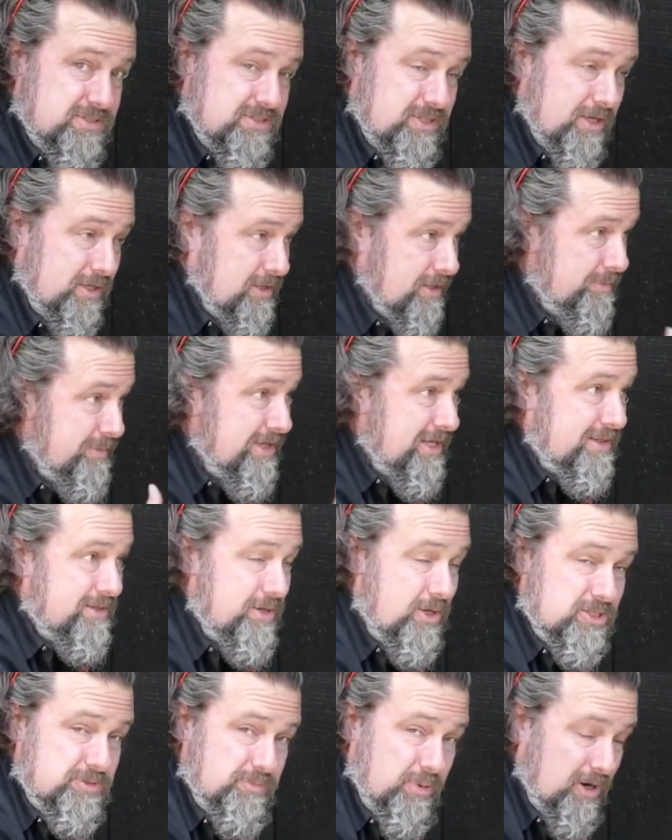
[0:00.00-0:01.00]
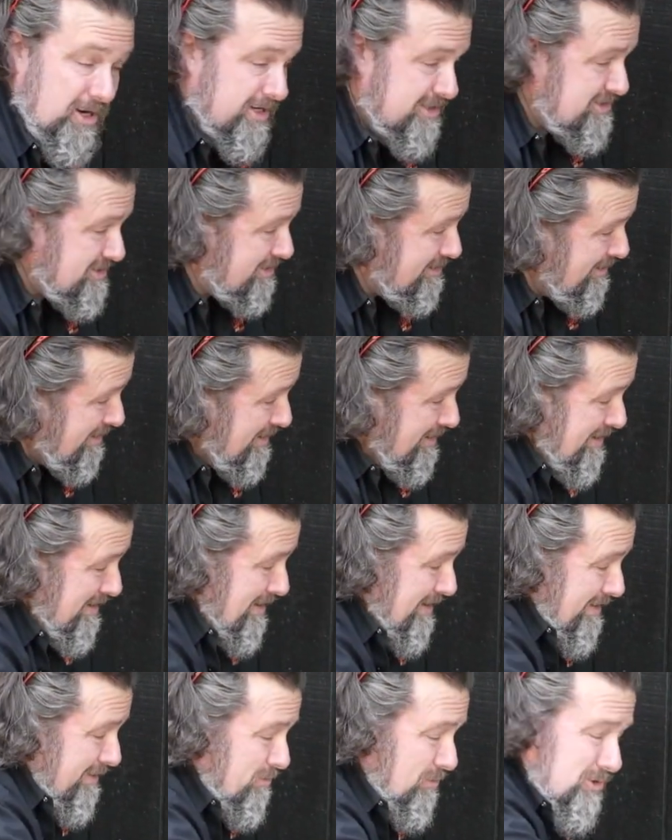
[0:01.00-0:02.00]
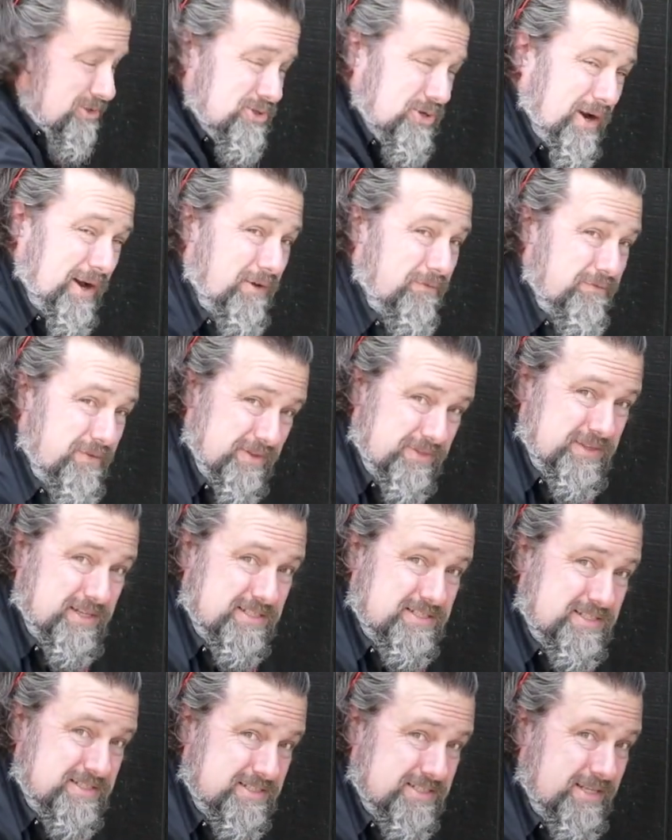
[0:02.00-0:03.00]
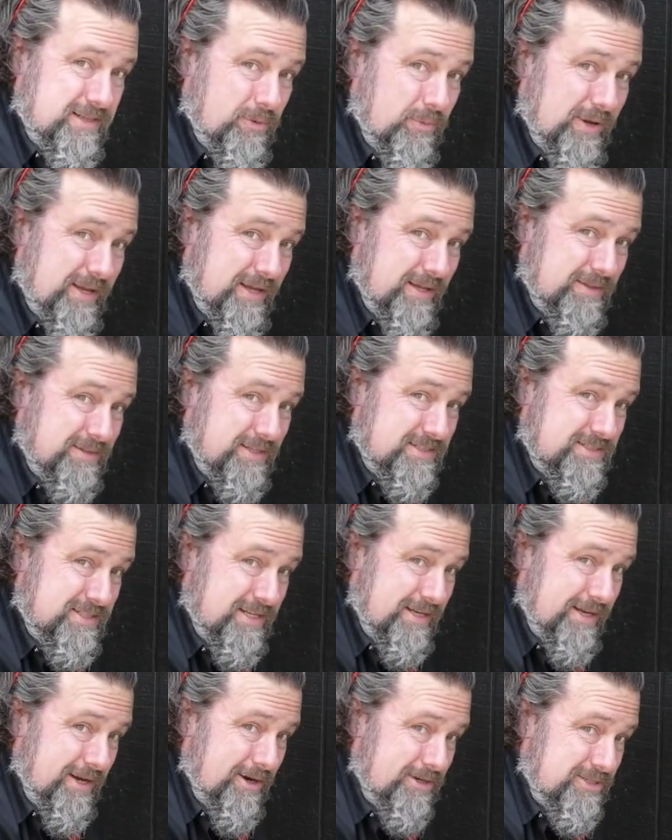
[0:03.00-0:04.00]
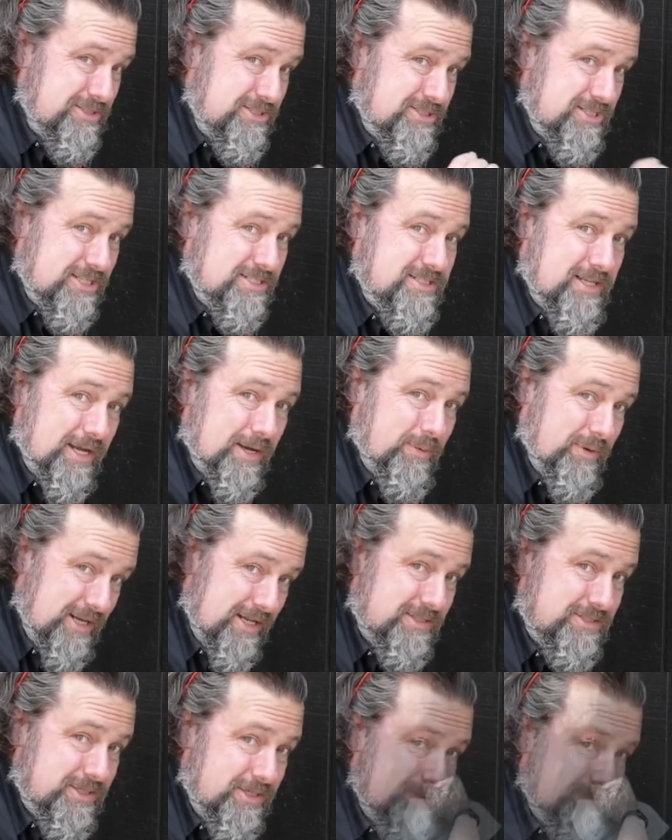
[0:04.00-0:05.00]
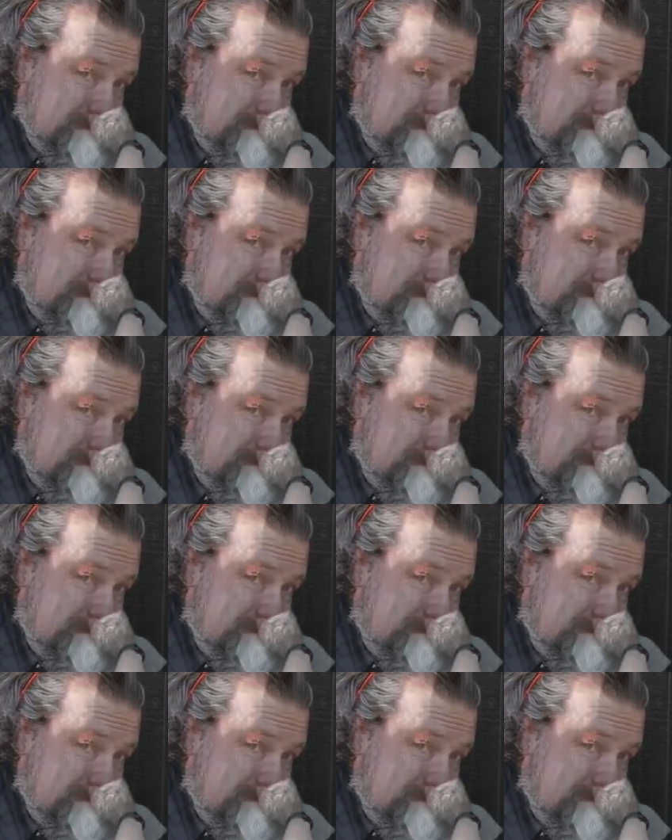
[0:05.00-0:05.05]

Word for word: So let me get those parts and we'll trial fit this and see that we can get this in here just like we need to.